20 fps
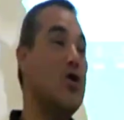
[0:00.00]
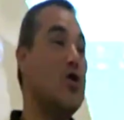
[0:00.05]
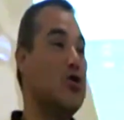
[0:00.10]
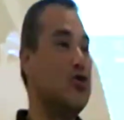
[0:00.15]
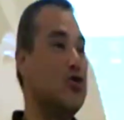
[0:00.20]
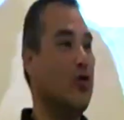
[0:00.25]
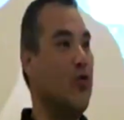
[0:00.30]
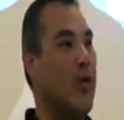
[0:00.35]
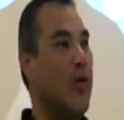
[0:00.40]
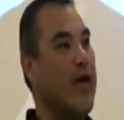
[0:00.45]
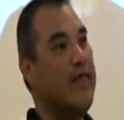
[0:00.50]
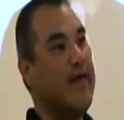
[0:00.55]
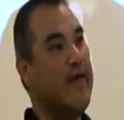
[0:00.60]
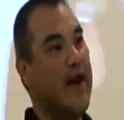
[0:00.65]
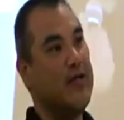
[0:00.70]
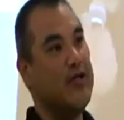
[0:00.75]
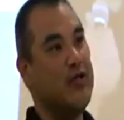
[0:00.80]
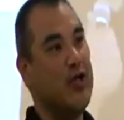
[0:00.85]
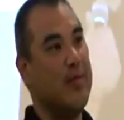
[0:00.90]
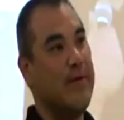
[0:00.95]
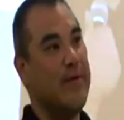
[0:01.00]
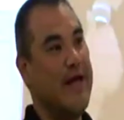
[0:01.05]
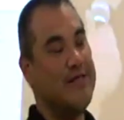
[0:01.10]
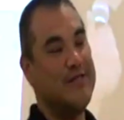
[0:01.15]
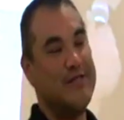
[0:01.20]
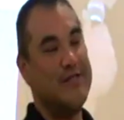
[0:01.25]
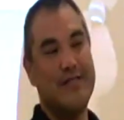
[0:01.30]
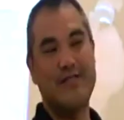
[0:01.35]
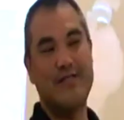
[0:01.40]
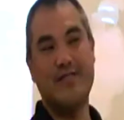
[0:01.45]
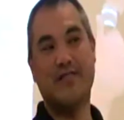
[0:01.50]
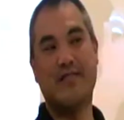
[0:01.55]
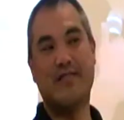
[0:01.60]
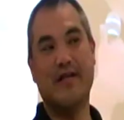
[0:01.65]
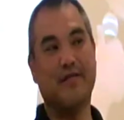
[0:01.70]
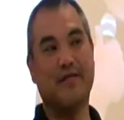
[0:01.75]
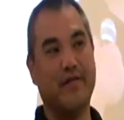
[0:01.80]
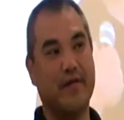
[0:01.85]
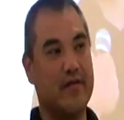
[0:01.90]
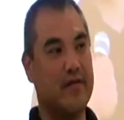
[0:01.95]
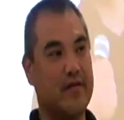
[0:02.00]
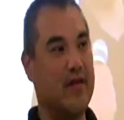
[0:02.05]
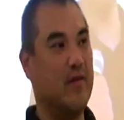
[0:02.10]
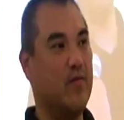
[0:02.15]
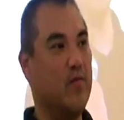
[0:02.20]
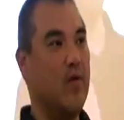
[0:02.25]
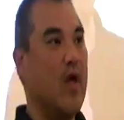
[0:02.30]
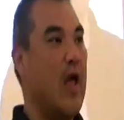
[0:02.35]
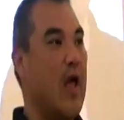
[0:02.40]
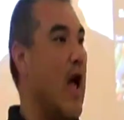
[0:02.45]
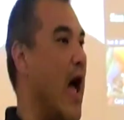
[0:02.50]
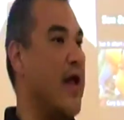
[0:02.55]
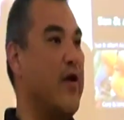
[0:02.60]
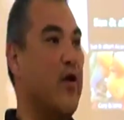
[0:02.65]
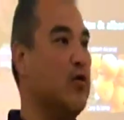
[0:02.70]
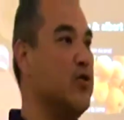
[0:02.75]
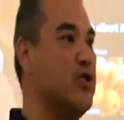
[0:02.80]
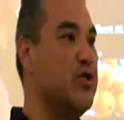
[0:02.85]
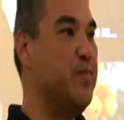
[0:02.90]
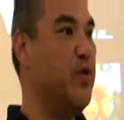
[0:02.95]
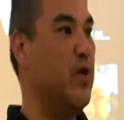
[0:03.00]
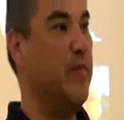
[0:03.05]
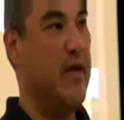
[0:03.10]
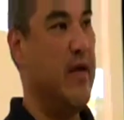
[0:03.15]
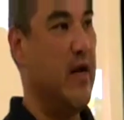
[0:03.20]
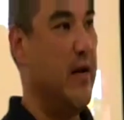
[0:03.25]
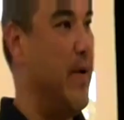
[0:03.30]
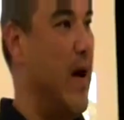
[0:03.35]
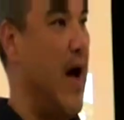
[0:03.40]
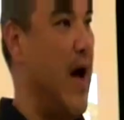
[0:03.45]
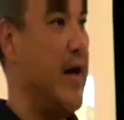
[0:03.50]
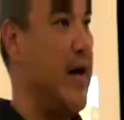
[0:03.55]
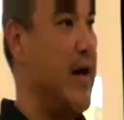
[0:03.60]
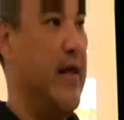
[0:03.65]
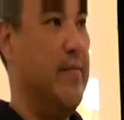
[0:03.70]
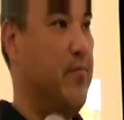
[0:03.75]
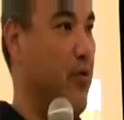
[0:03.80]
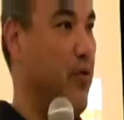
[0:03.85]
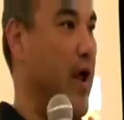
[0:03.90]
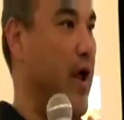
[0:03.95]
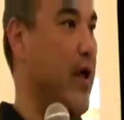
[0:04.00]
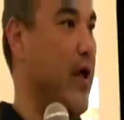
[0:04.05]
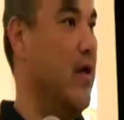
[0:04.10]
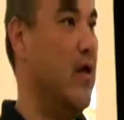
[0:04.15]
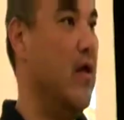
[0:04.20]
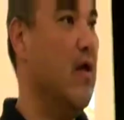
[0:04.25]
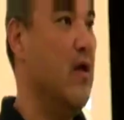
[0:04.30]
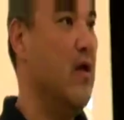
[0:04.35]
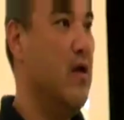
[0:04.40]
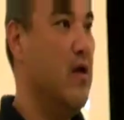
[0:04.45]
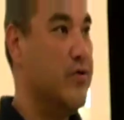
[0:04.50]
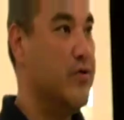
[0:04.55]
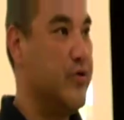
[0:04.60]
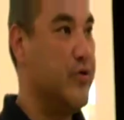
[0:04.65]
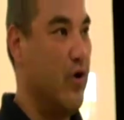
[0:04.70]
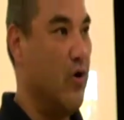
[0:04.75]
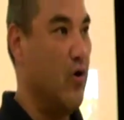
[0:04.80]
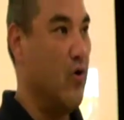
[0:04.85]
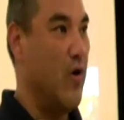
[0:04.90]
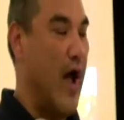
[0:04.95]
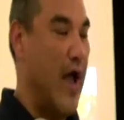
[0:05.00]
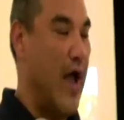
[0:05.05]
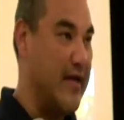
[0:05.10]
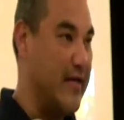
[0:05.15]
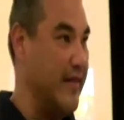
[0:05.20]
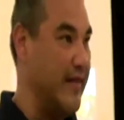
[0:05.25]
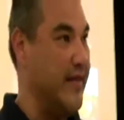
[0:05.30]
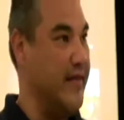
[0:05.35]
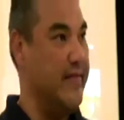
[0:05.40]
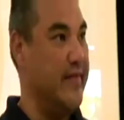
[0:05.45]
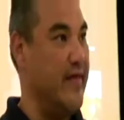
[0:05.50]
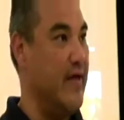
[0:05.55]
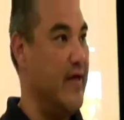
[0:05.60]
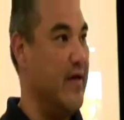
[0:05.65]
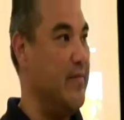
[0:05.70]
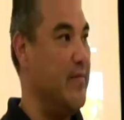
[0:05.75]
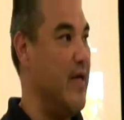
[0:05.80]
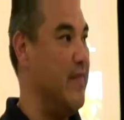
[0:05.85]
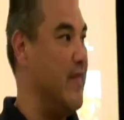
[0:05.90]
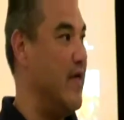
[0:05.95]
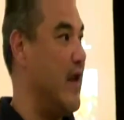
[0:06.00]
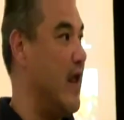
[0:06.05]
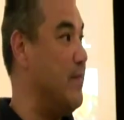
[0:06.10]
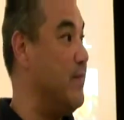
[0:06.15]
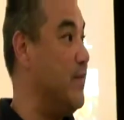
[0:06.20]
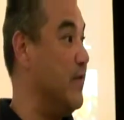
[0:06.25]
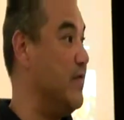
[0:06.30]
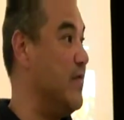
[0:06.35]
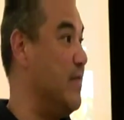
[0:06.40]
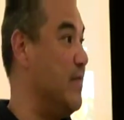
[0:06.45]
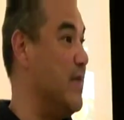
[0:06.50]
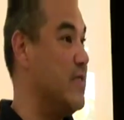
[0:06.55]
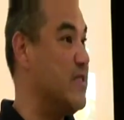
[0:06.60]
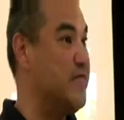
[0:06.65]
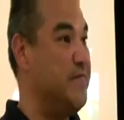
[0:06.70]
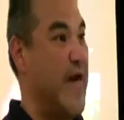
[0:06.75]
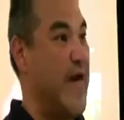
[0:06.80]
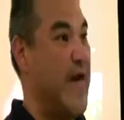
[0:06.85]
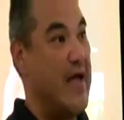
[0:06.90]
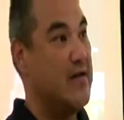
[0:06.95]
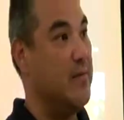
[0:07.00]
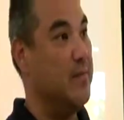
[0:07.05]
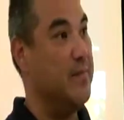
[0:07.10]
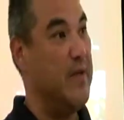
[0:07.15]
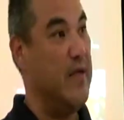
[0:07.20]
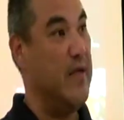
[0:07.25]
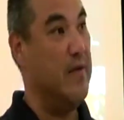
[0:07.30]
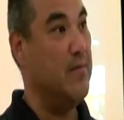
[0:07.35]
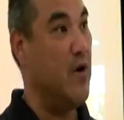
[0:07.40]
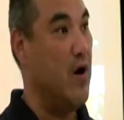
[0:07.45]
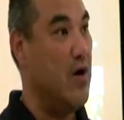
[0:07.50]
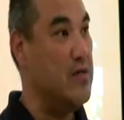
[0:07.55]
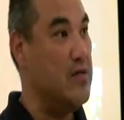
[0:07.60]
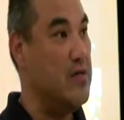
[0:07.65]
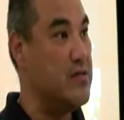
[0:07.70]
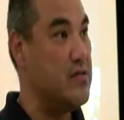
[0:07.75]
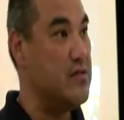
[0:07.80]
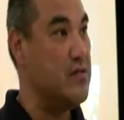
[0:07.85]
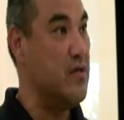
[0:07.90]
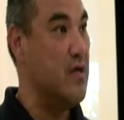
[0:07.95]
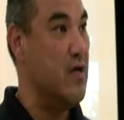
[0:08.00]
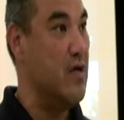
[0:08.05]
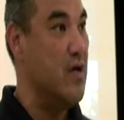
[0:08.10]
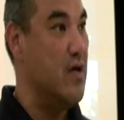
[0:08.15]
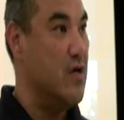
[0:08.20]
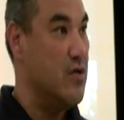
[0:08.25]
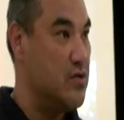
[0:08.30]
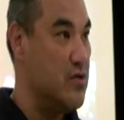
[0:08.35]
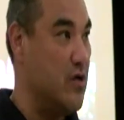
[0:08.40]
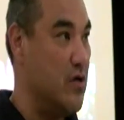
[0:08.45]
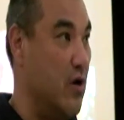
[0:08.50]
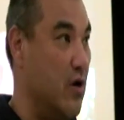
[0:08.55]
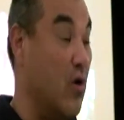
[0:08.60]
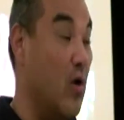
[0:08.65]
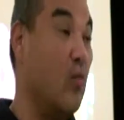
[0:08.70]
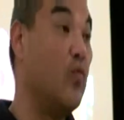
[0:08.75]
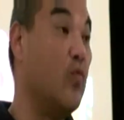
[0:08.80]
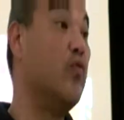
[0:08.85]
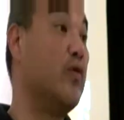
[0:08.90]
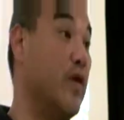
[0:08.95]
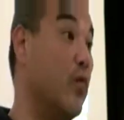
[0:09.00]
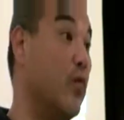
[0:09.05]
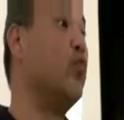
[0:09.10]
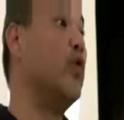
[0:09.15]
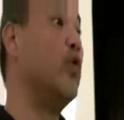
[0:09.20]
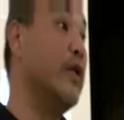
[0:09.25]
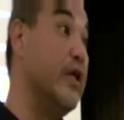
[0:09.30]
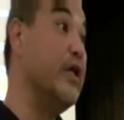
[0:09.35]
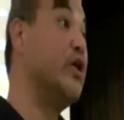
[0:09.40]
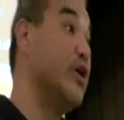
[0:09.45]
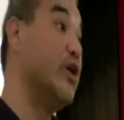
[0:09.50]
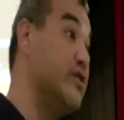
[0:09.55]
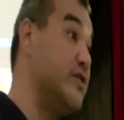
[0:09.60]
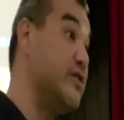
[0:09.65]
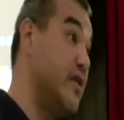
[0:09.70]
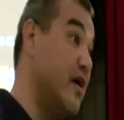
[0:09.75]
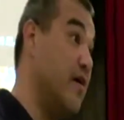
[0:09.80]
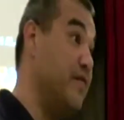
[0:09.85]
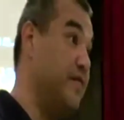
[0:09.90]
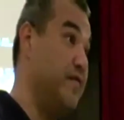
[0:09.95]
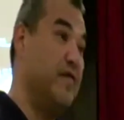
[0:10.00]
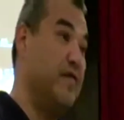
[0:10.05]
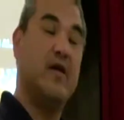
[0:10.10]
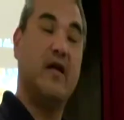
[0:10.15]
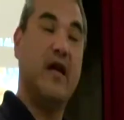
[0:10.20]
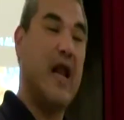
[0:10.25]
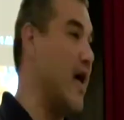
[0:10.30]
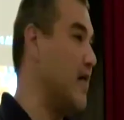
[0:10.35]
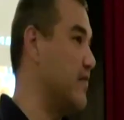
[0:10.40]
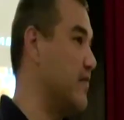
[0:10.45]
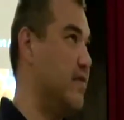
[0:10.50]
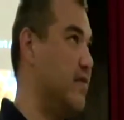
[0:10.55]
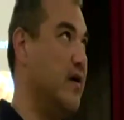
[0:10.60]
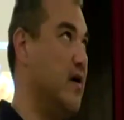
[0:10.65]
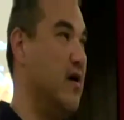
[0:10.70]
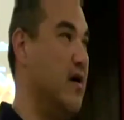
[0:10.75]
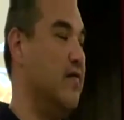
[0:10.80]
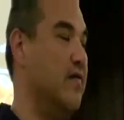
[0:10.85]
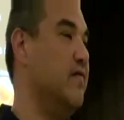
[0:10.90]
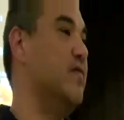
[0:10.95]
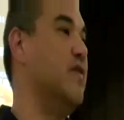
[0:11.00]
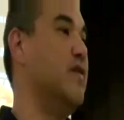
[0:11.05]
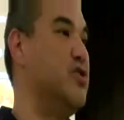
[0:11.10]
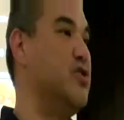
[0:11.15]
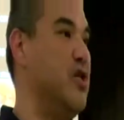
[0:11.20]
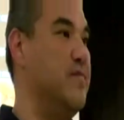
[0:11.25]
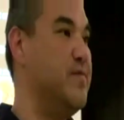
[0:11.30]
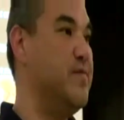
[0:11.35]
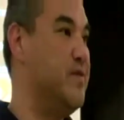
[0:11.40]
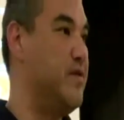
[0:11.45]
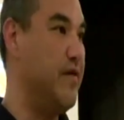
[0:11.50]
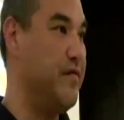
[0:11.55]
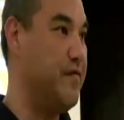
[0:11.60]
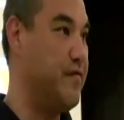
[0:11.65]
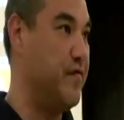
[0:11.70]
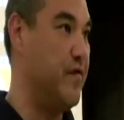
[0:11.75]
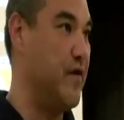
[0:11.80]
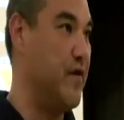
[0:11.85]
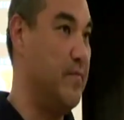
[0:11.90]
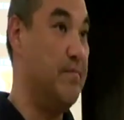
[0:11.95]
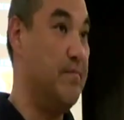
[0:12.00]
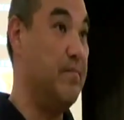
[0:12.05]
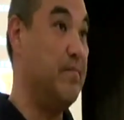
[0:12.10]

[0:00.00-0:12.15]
so the way that I germinate seeds is different than, I don't just put them in a pot and pray. So I clean them and then I put them in sphagnum peat moss. So the really good stuff, not the, the cheap stuff from